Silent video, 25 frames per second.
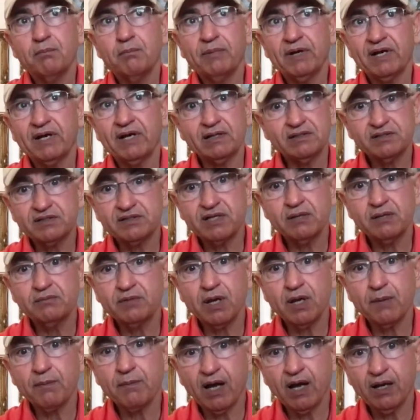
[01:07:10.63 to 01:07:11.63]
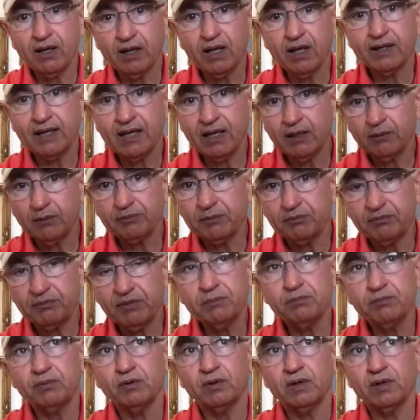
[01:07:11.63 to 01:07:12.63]
But at the same time, I like helping
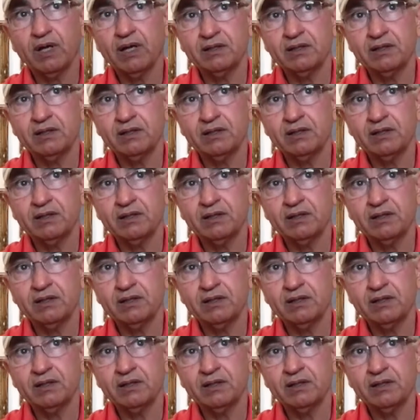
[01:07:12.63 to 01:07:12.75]
people.